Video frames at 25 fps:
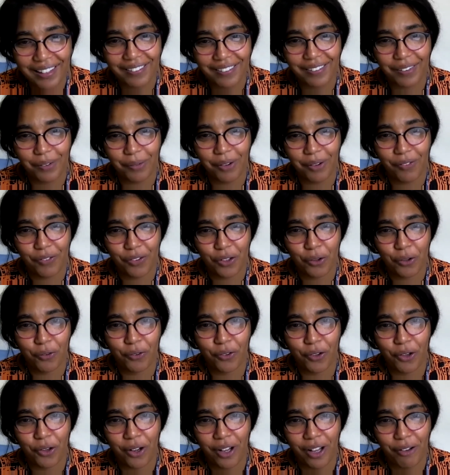So if you've
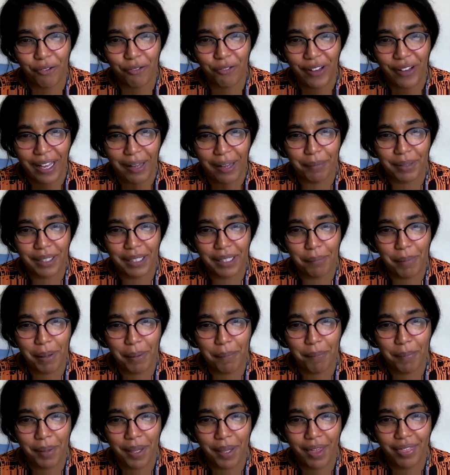got a family
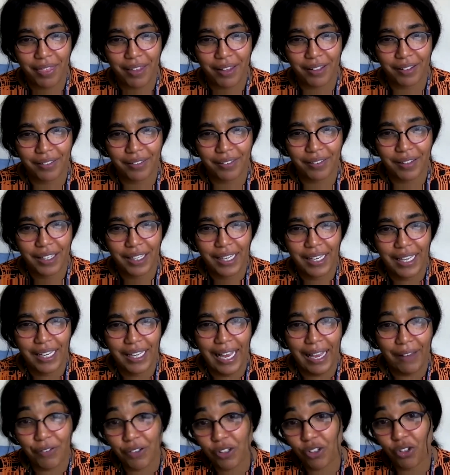member that's
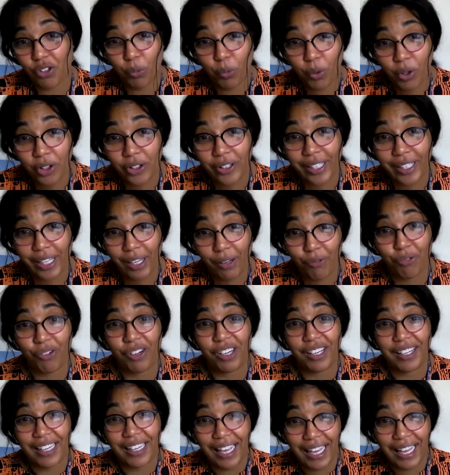having to work every
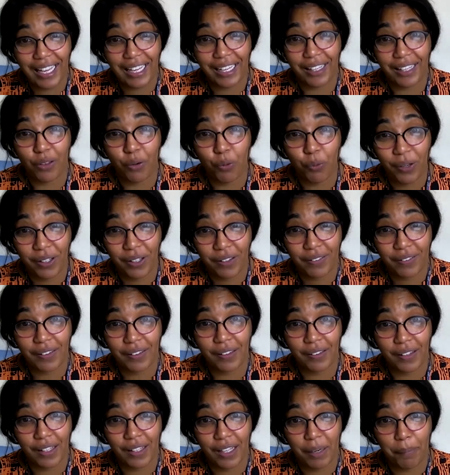day, the risk
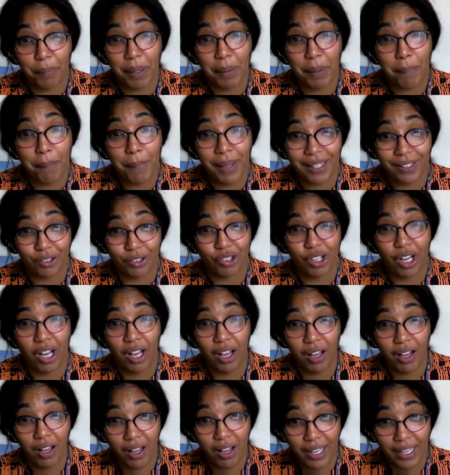is going to be much
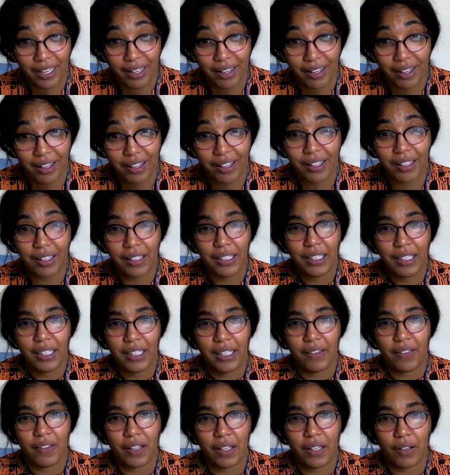higher
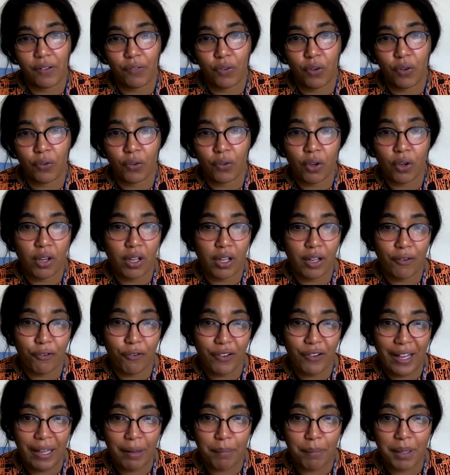than if you've got a
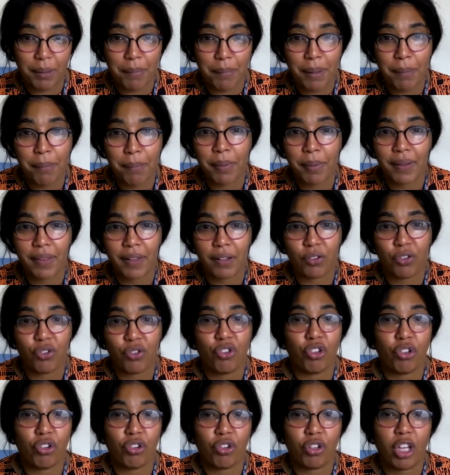family member that's
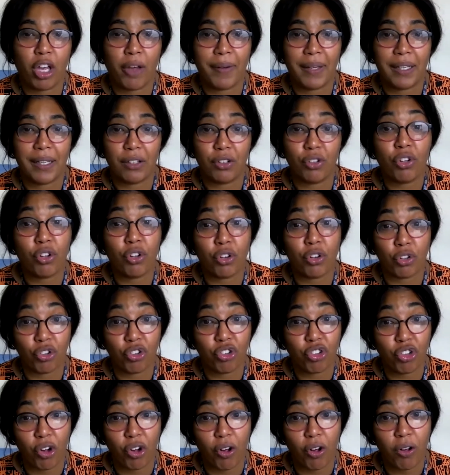just going to the
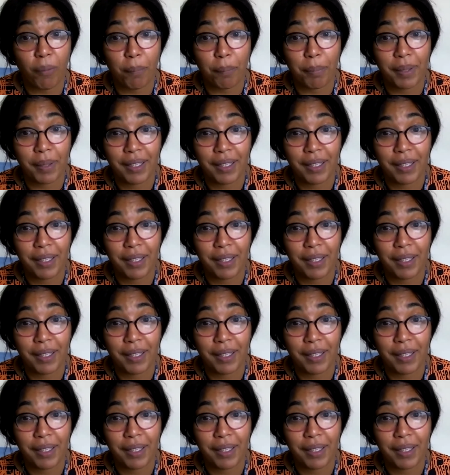shop,